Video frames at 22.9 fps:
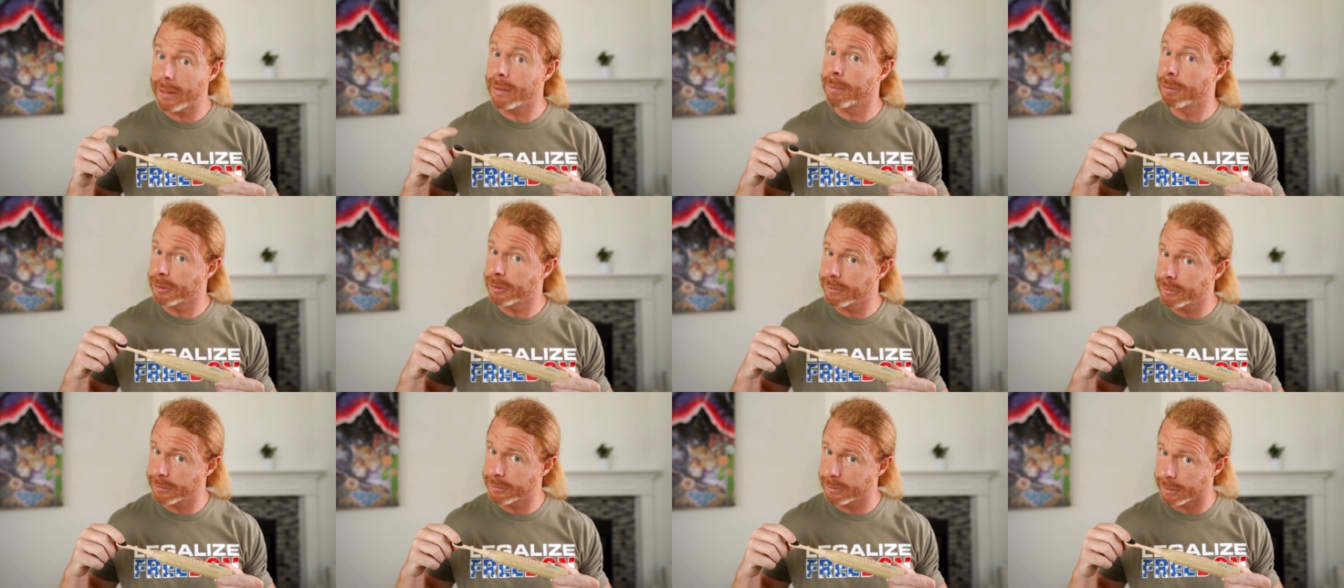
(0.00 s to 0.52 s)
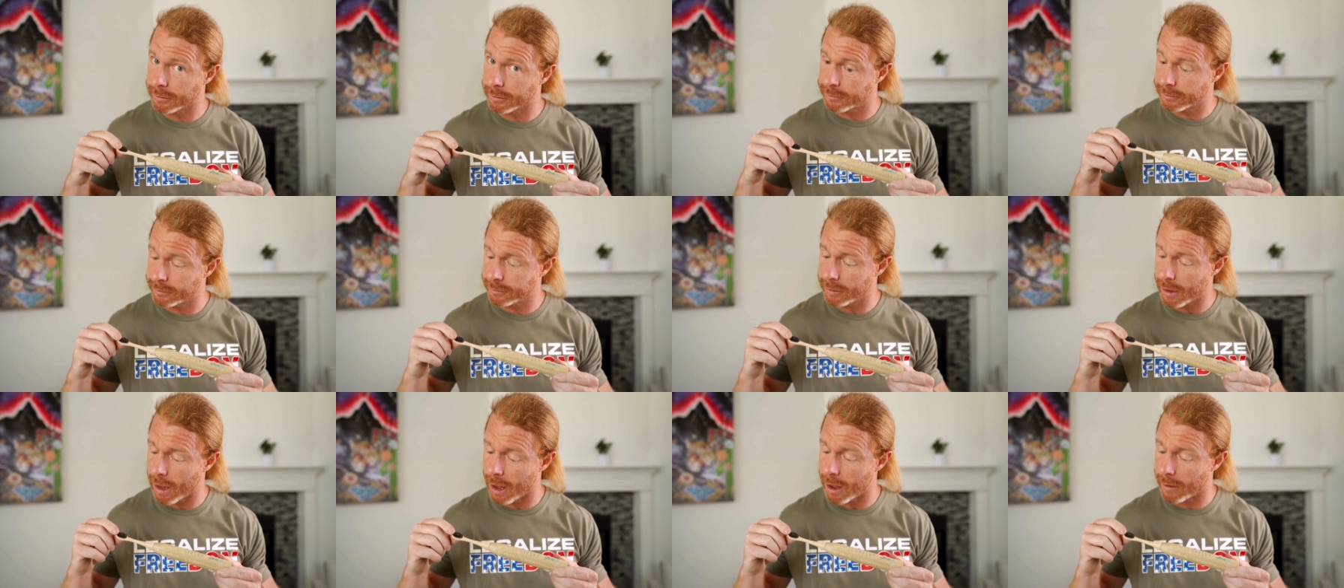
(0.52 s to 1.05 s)
and the bristles are
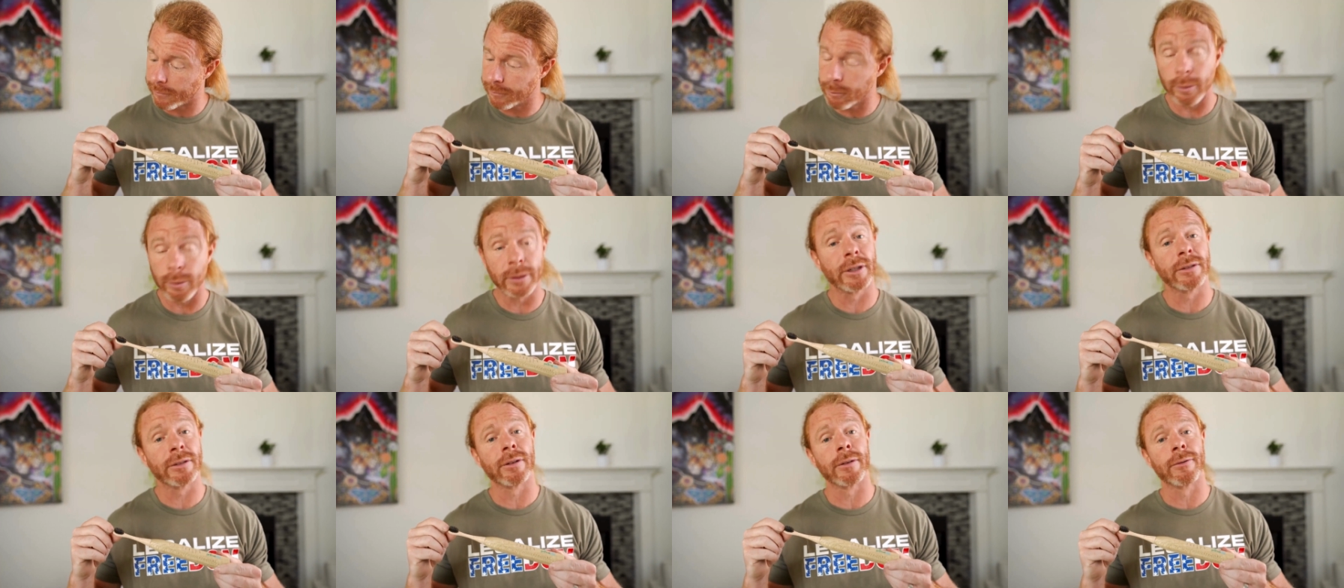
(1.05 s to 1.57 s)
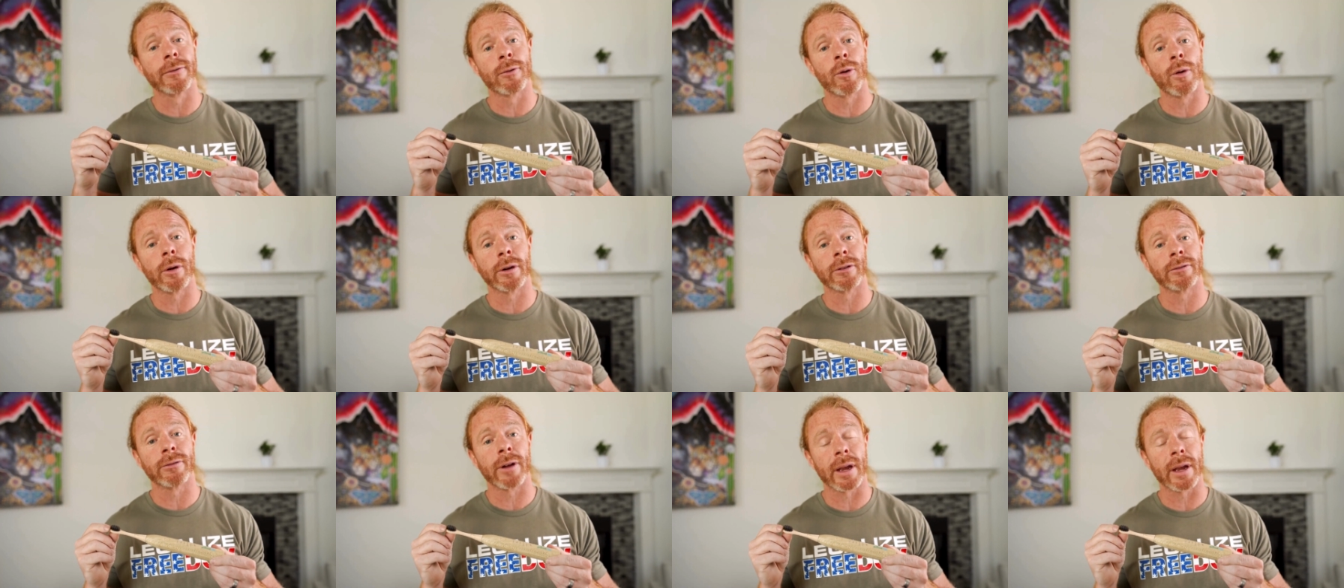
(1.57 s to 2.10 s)
soft, which is of
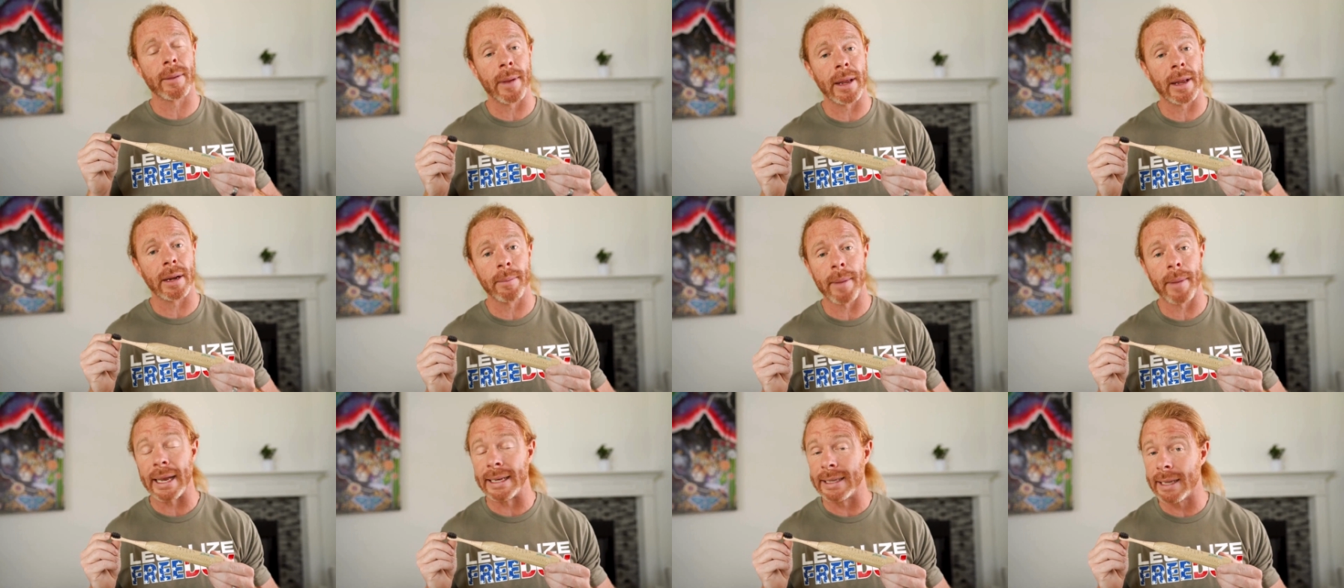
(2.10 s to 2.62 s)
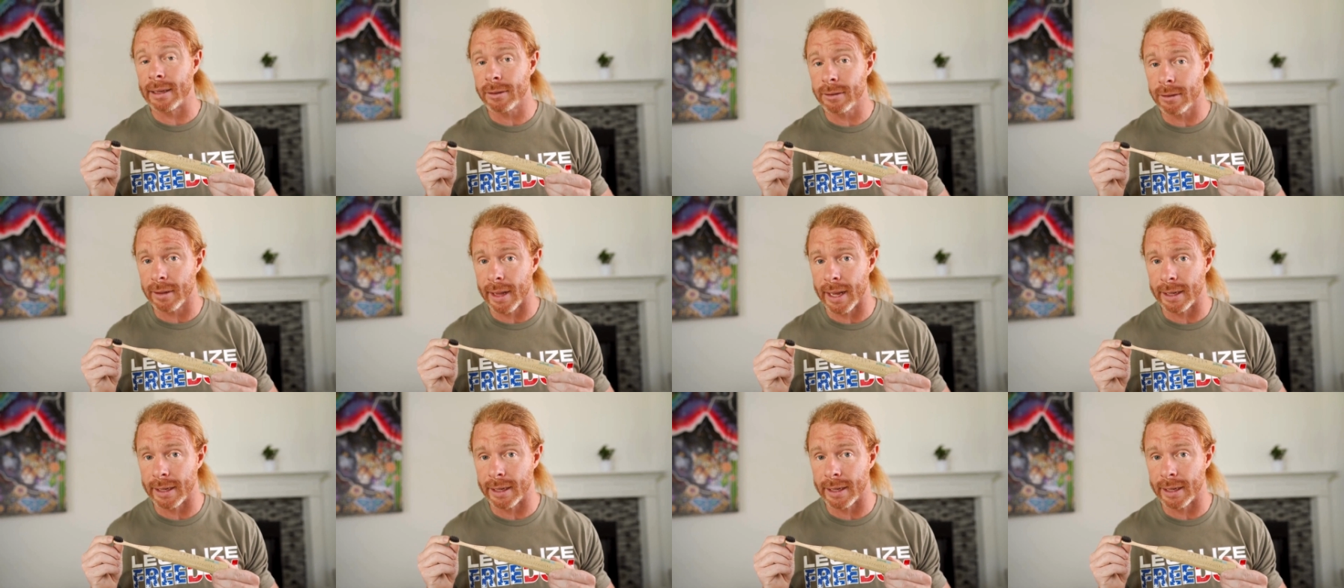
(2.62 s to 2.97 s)
course recommended by dental